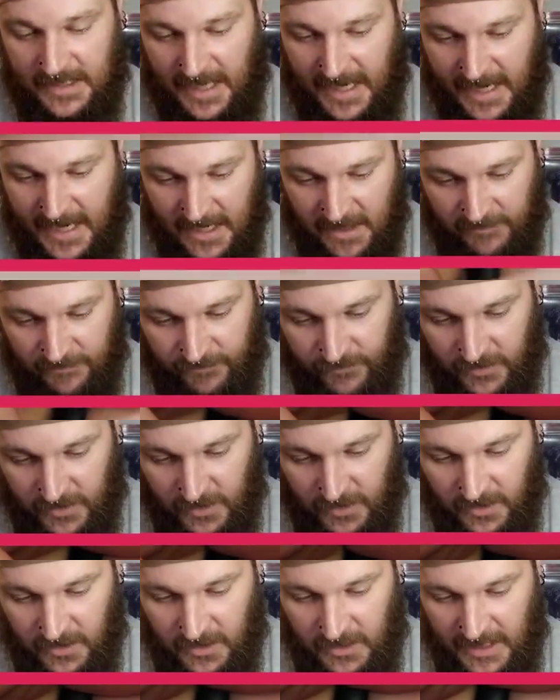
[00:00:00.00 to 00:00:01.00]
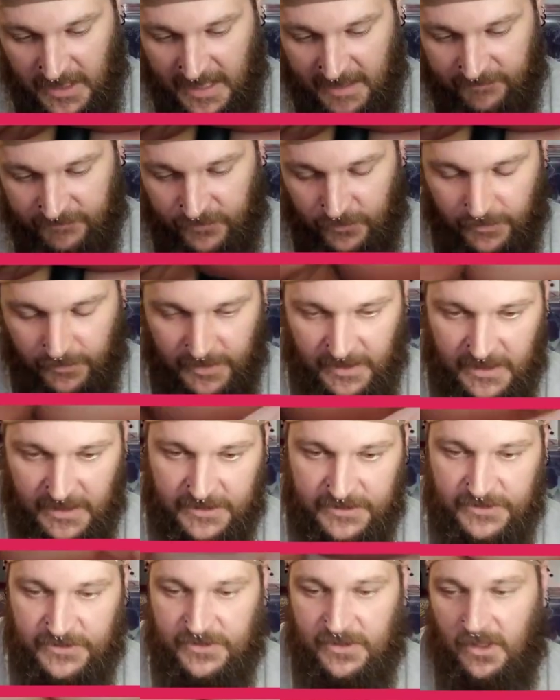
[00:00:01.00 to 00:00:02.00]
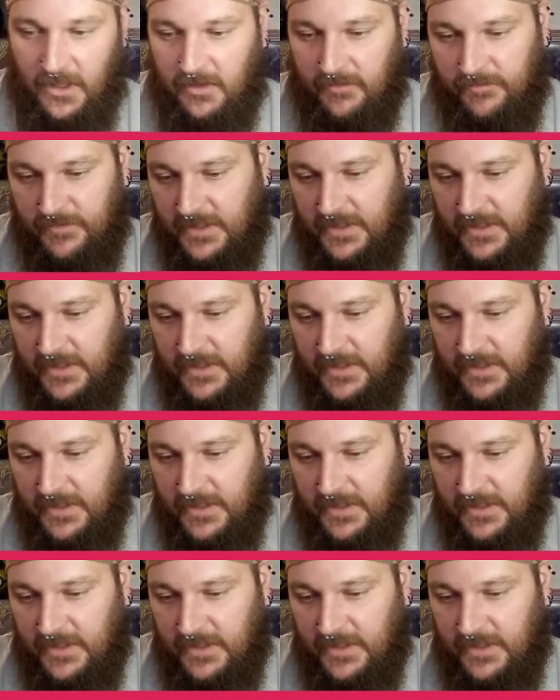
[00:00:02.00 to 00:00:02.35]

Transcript: half after this of the